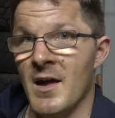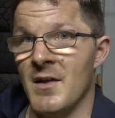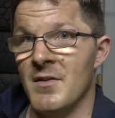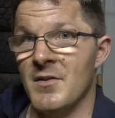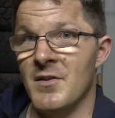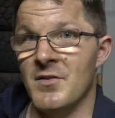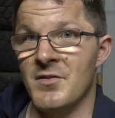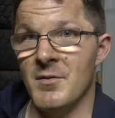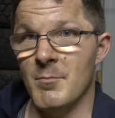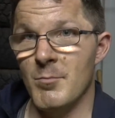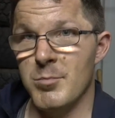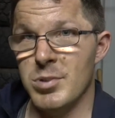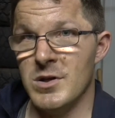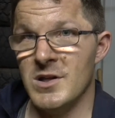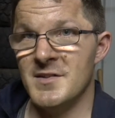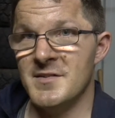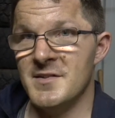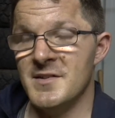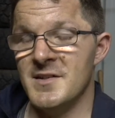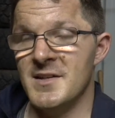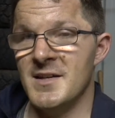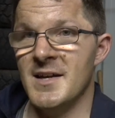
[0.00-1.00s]
The
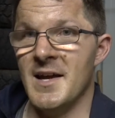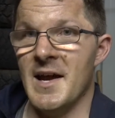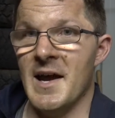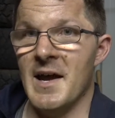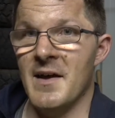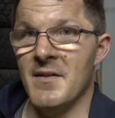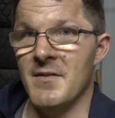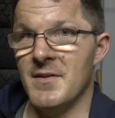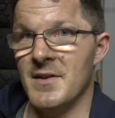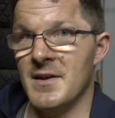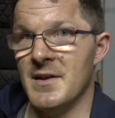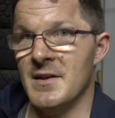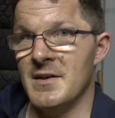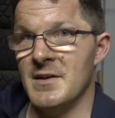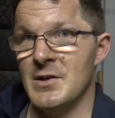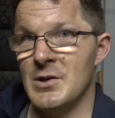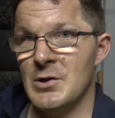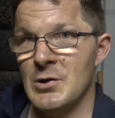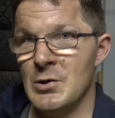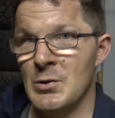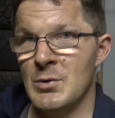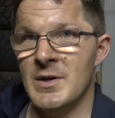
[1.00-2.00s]
simplicity and the
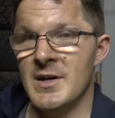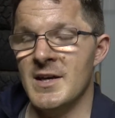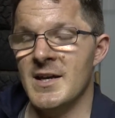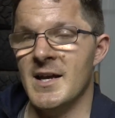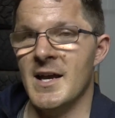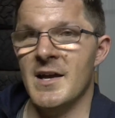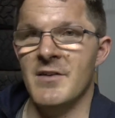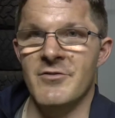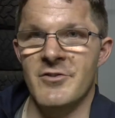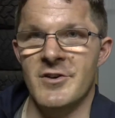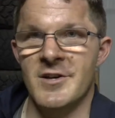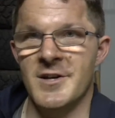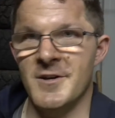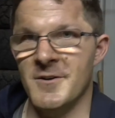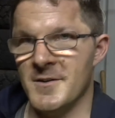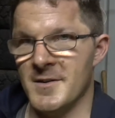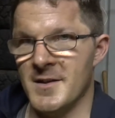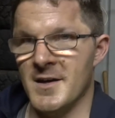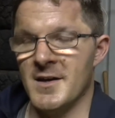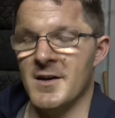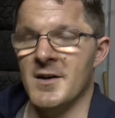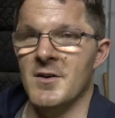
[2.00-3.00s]
unique
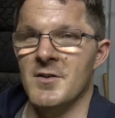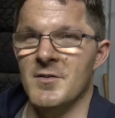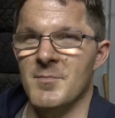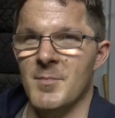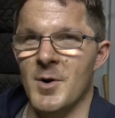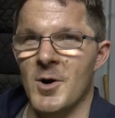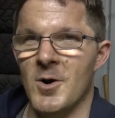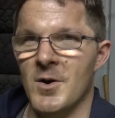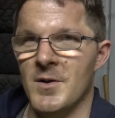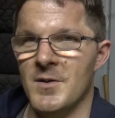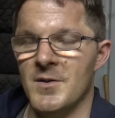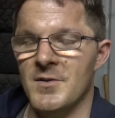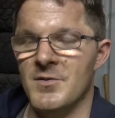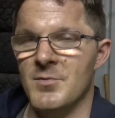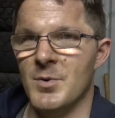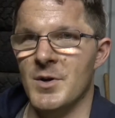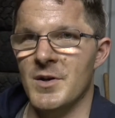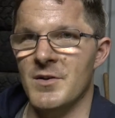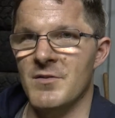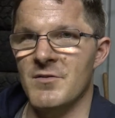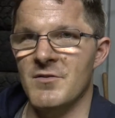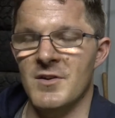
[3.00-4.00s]
engineering that goes behind this
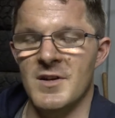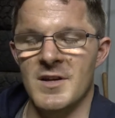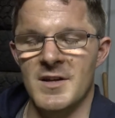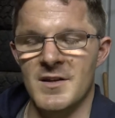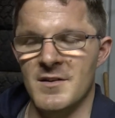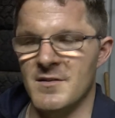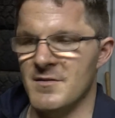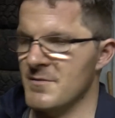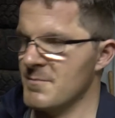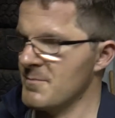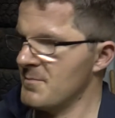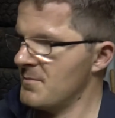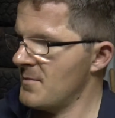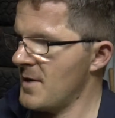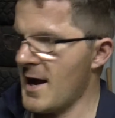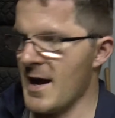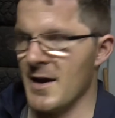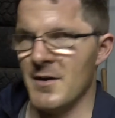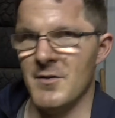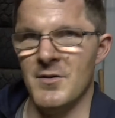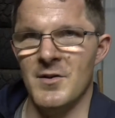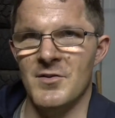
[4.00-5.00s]
winch is
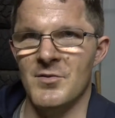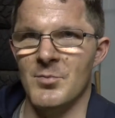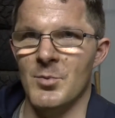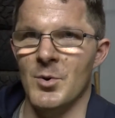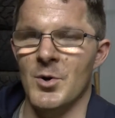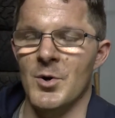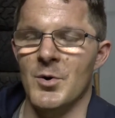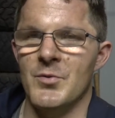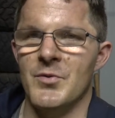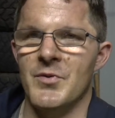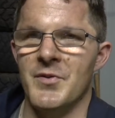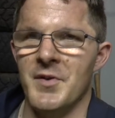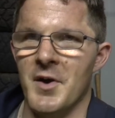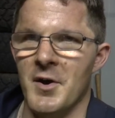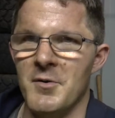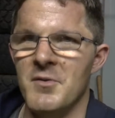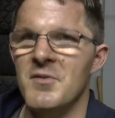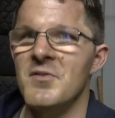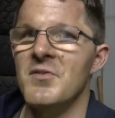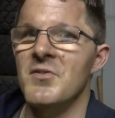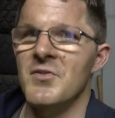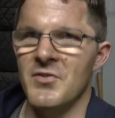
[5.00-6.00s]
out of this world,
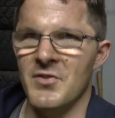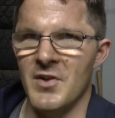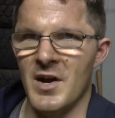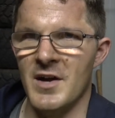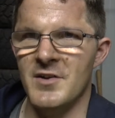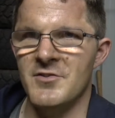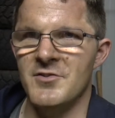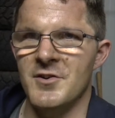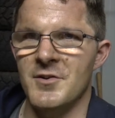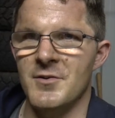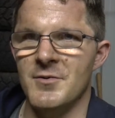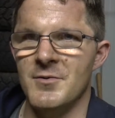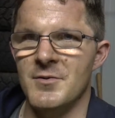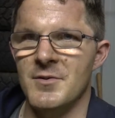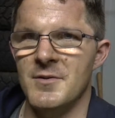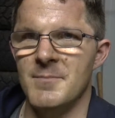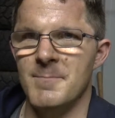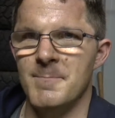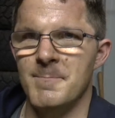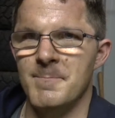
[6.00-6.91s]
so stay tuned.